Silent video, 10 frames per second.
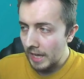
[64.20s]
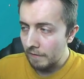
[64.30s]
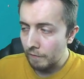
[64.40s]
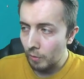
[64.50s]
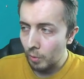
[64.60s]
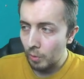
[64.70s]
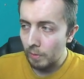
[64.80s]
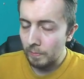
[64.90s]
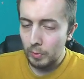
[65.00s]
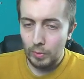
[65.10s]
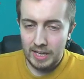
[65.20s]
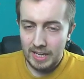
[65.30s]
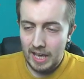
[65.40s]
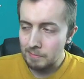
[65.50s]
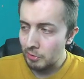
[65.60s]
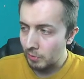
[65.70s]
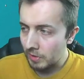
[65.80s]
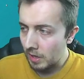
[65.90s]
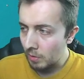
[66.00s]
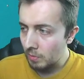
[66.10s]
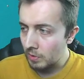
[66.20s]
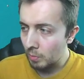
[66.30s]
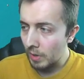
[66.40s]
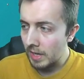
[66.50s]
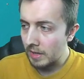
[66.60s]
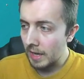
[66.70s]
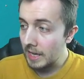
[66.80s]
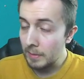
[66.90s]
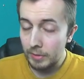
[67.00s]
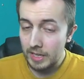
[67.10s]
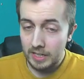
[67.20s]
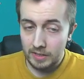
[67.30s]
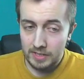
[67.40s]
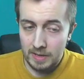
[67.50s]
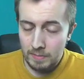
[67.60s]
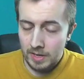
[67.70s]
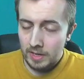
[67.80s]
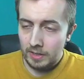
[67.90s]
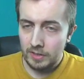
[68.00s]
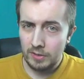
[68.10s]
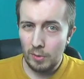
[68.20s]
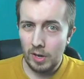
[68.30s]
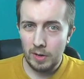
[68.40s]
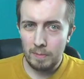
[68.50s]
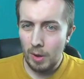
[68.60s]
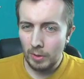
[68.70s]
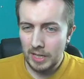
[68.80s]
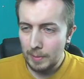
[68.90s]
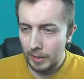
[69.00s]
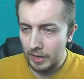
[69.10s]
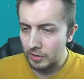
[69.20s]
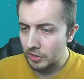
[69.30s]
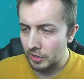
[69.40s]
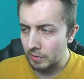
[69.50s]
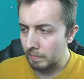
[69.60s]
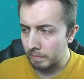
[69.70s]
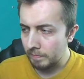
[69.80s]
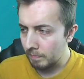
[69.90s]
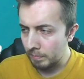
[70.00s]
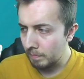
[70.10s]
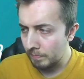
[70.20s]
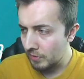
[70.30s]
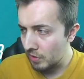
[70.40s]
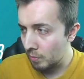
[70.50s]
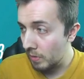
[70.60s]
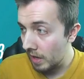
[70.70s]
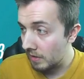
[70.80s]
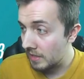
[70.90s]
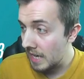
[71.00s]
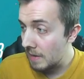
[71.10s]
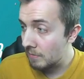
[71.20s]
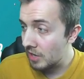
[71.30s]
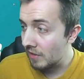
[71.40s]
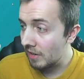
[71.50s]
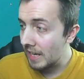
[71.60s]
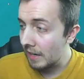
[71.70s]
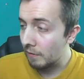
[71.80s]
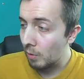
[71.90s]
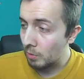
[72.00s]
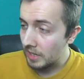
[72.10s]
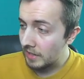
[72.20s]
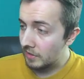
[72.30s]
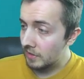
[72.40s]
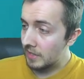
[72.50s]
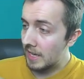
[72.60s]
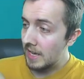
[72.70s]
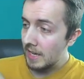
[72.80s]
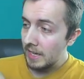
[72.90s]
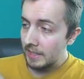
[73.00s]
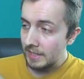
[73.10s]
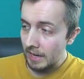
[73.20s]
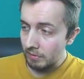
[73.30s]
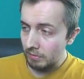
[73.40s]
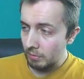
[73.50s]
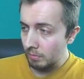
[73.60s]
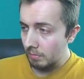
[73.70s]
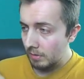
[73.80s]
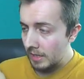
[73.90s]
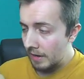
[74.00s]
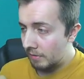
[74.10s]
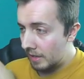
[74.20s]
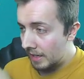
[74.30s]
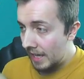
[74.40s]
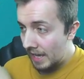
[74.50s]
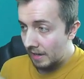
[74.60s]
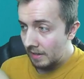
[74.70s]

for winning games, scoring goals with anybody in our team. There's no kind of marquee player, it's just just with our team generally. And of course, as you can see down ooh, down here,